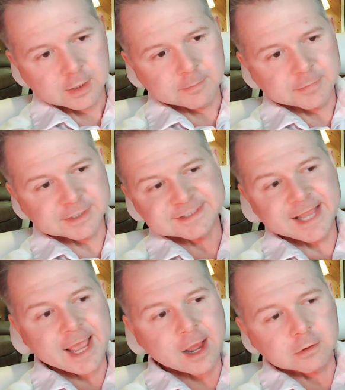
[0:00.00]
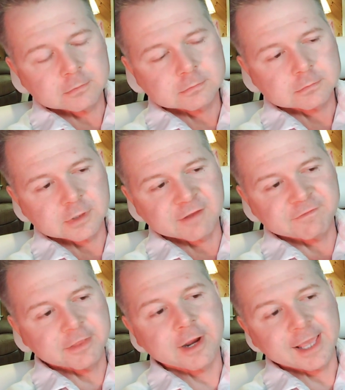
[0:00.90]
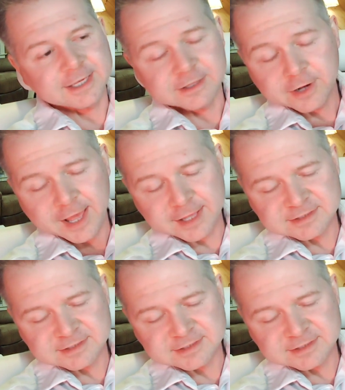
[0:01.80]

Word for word: because now if they're hanging their hat on